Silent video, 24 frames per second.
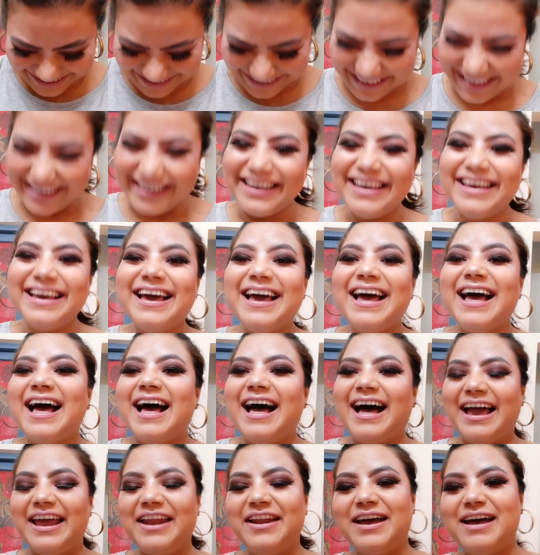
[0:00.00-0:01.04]

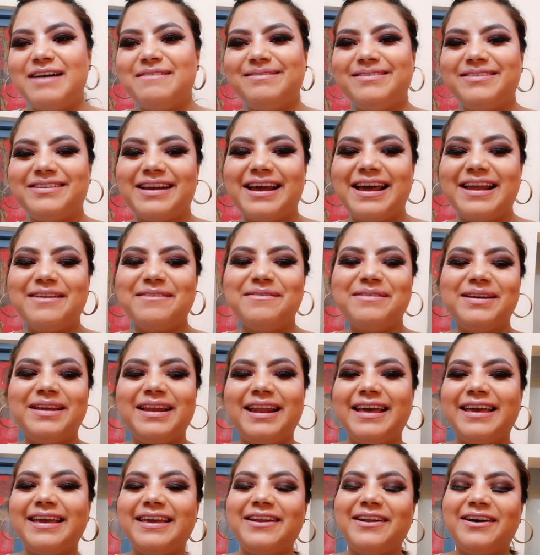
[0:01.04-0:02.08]
I know, I'm trying to be
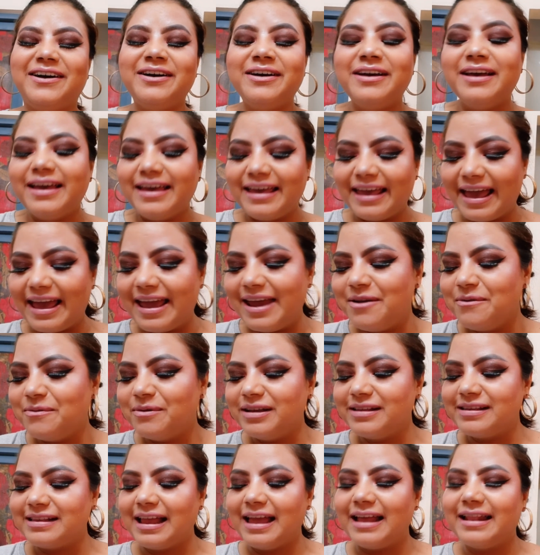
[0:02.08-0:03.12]
like, you know, yeah, it
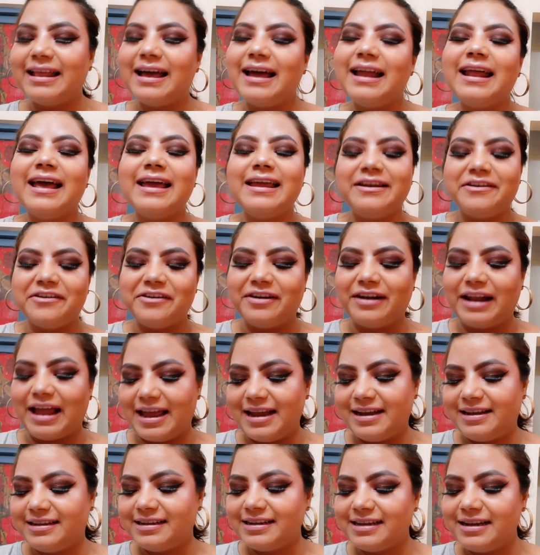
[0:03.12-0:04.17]
was like that. I
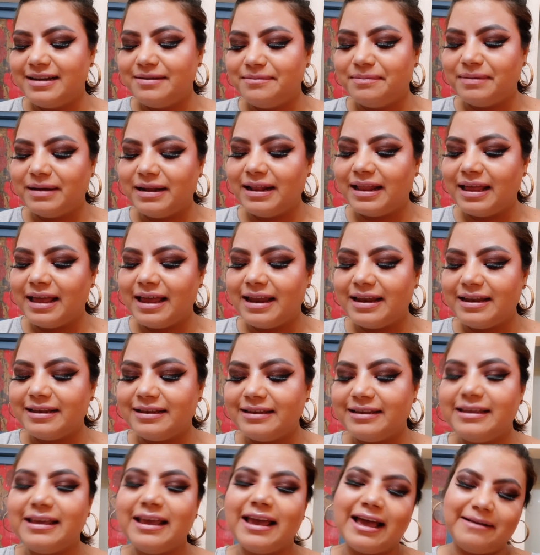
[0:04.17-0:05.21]
liked it, but
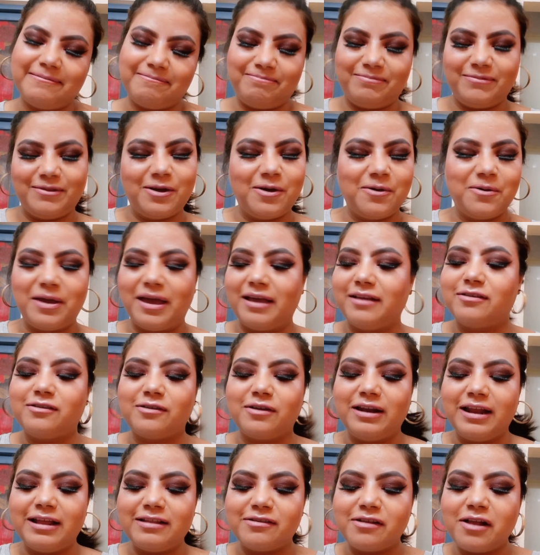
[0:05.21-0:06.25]
then yeah, okay, so
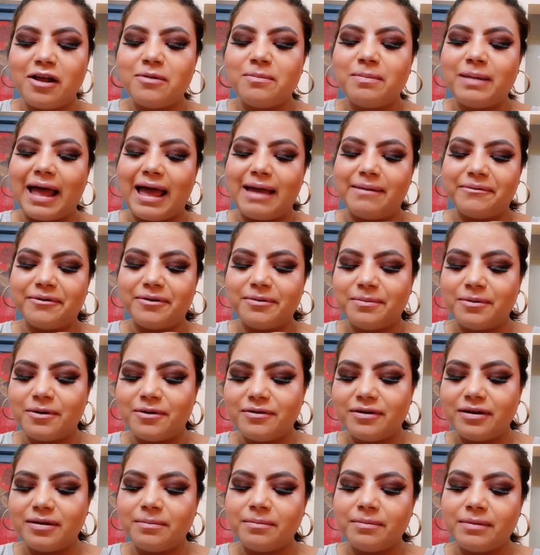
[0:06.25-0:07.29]
let's not blabber
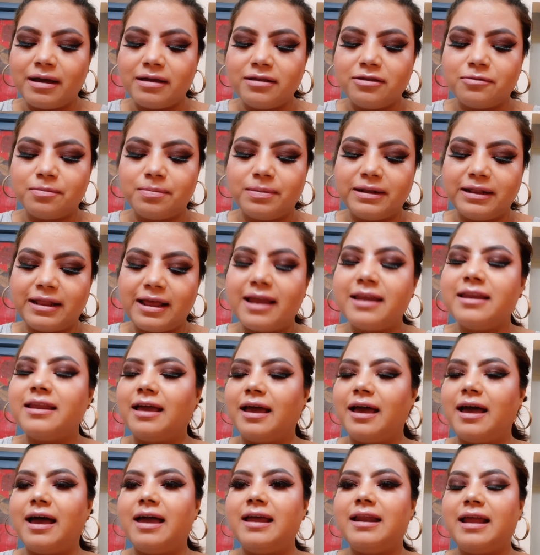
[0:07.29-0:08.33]
about it much, but then
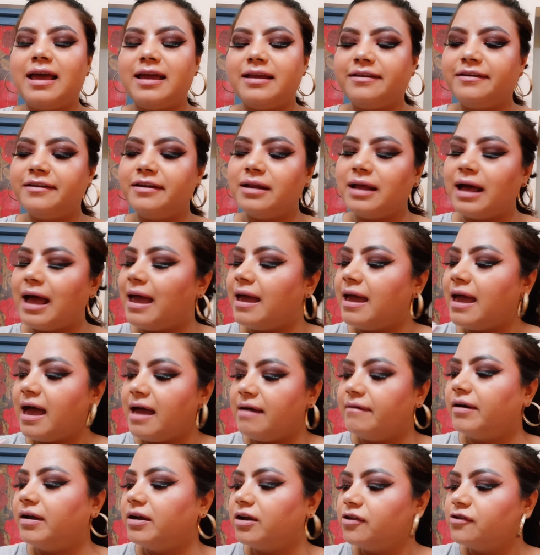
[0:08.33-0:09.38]
yeah, I liked it. I
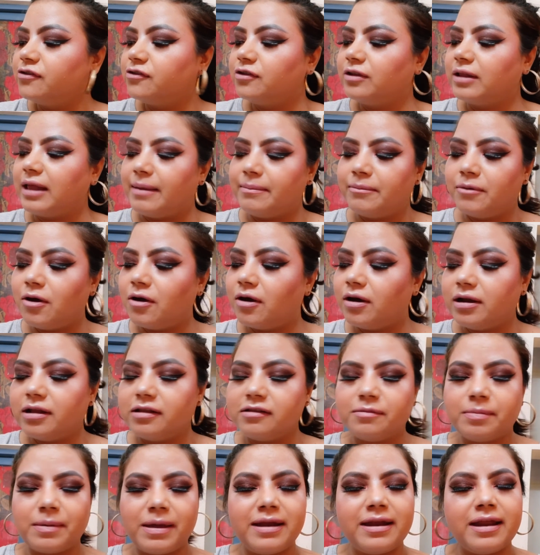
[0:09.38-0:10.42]
have understood that I'm not gonna
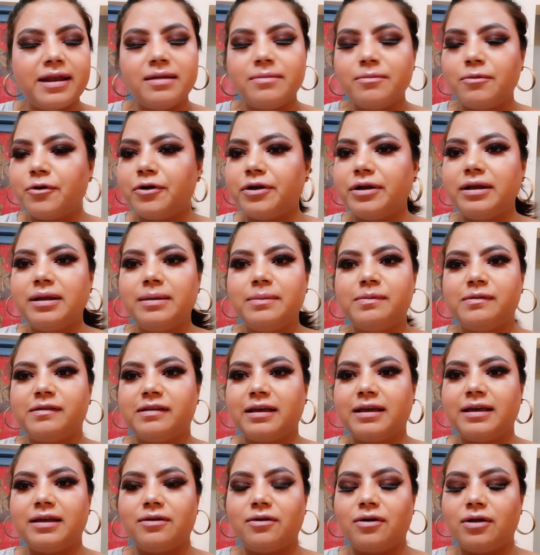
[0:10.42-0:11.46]
spend any more in
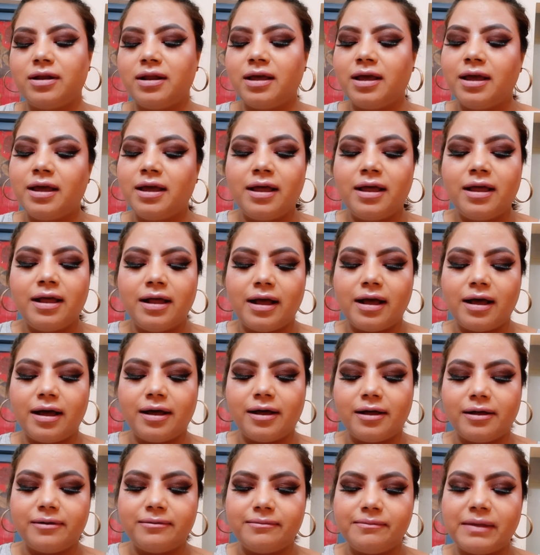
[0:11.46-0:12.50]
lipstick at all.
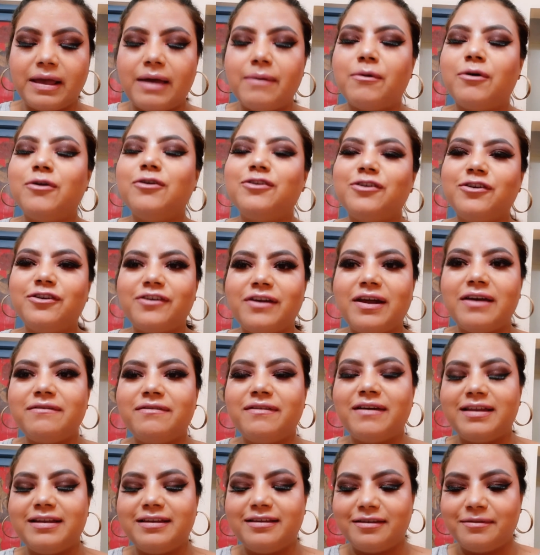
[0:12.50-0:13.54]
I want to try
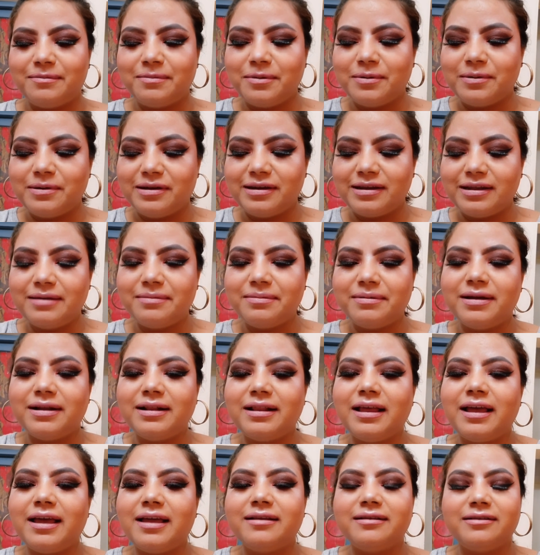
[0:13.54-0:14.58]
Fenty Beauty, but
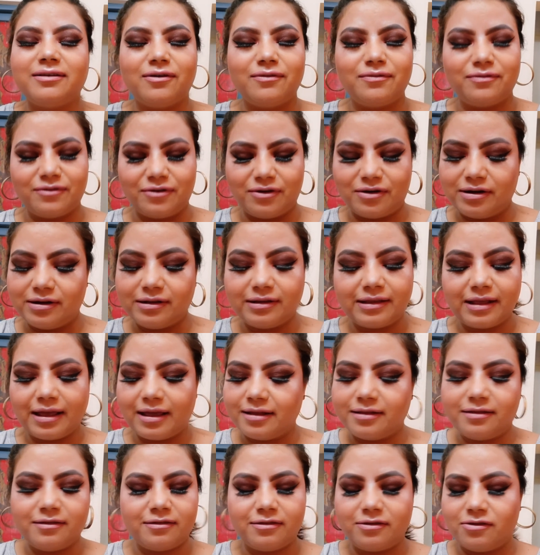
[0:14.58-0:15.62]
then of course
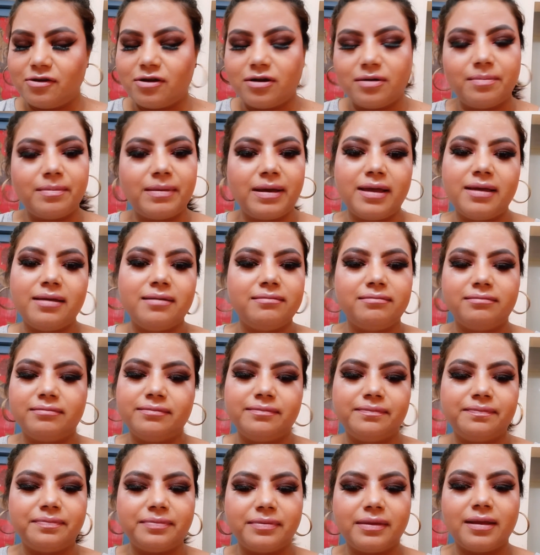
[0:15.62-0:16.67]
it's not my,
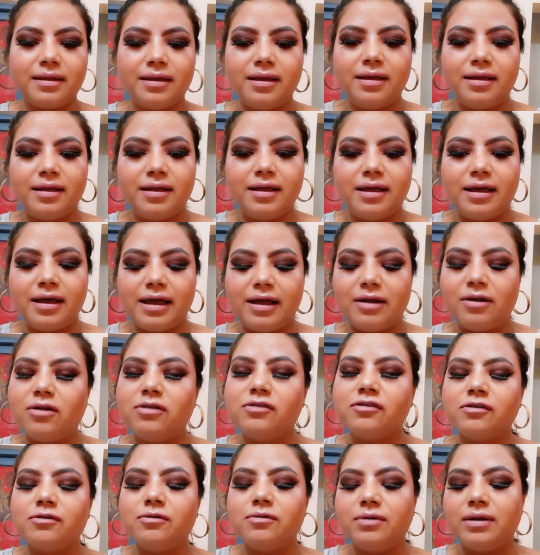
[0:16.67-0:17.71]
and
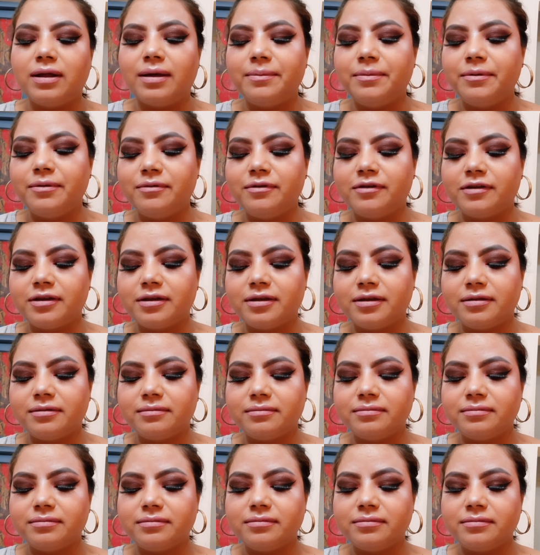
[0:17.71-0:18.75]
also Huda Beauty.
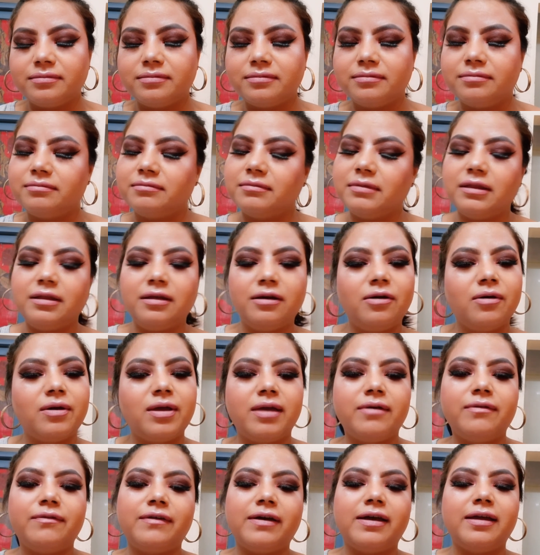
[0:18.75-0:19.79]
Okay,
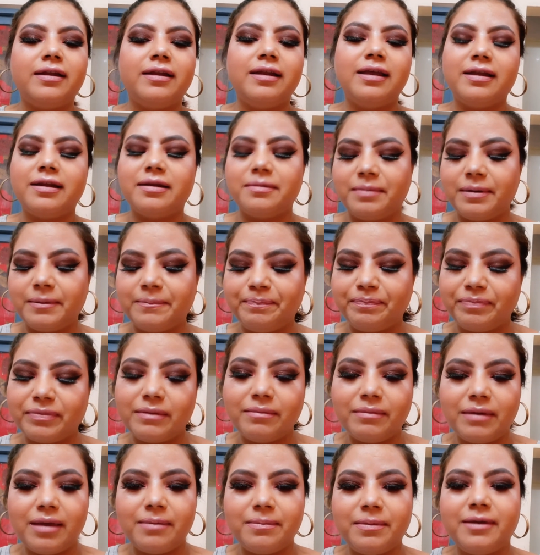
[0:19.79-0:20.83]
fine, let it be,
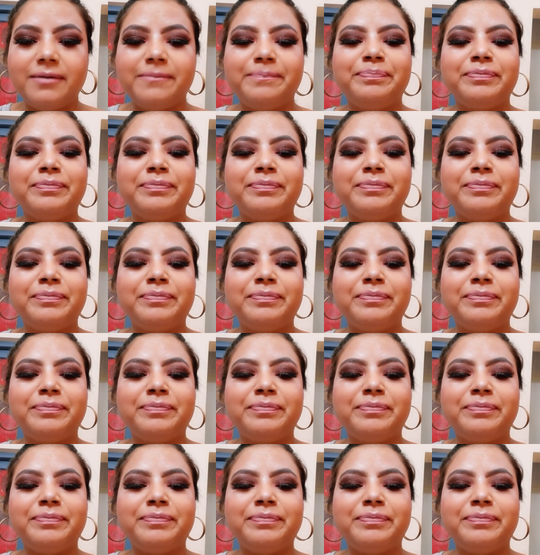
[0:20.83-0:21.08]
maybe.